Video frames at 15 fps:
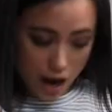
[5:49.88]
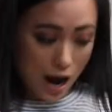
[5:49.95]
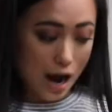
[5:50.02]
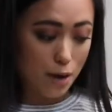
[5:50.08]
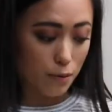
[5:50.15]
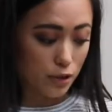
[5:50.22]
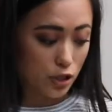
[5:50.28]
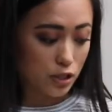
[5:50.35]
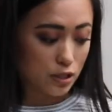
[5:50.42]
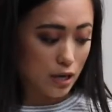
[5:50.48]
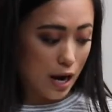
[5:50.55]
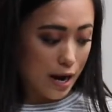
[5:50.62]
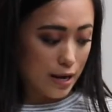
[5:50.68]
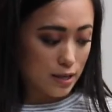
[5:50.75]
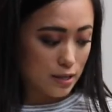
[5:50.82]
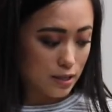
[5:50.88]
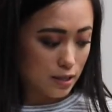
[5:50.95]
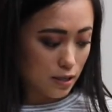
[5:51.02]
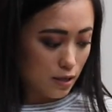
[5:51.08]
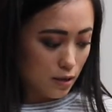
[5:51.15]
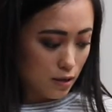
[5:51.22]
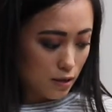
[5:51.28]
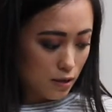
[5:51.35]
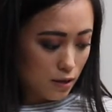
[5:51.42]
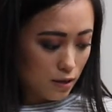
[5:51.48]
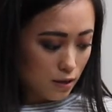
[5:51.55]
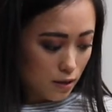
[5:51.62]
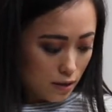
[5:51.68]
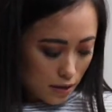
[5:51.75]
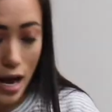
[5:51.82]
high, which is nice.
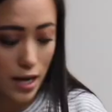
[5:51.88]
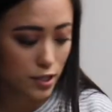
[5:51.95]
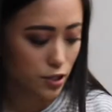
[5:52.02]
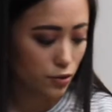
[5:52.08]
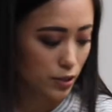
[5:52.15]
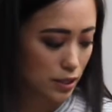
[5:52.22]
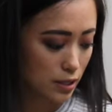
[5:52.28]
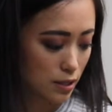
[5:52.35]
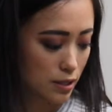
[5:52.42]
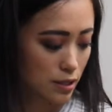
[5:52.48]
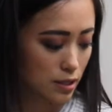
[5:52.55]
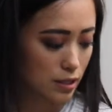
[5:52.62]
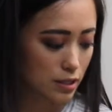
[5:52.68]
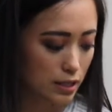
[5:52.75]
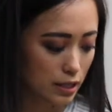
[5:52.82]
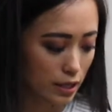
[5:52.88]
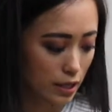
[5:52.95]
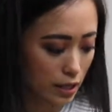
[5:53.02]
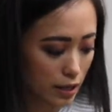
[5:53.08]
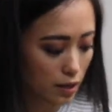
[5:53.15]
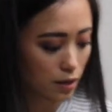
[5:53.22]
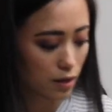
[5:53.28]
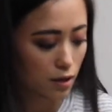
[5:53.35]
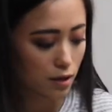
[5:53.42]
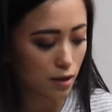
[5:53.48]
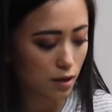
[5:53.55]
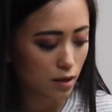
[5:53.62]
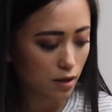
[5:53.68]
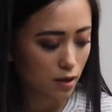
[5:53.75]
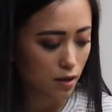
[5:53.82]
As you can see,
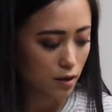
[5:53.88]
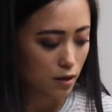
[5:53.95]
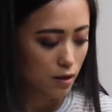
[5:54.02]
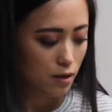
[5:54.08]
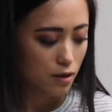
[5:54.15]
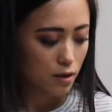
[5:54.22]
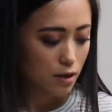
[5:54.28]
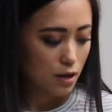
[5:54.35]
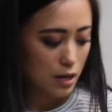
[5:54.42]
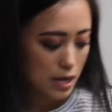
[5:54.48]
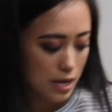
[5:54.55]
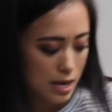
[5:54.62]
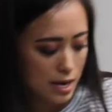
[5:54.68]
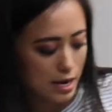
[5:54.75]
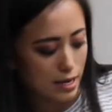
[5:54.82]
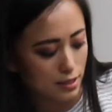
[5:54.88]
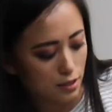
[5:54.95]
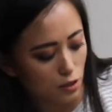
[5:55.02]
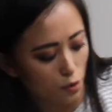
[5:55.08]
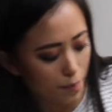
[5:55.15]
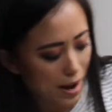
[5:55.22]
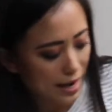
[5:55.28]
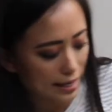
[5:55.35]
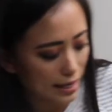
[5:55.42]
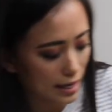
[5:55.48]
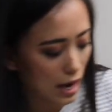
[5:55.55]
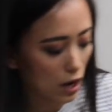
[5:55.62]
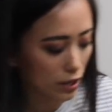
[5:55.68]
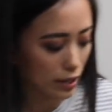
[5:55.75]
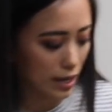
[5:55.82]
it is a little
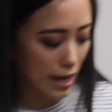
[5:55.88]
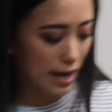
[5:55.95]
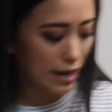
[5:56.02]
baggy on the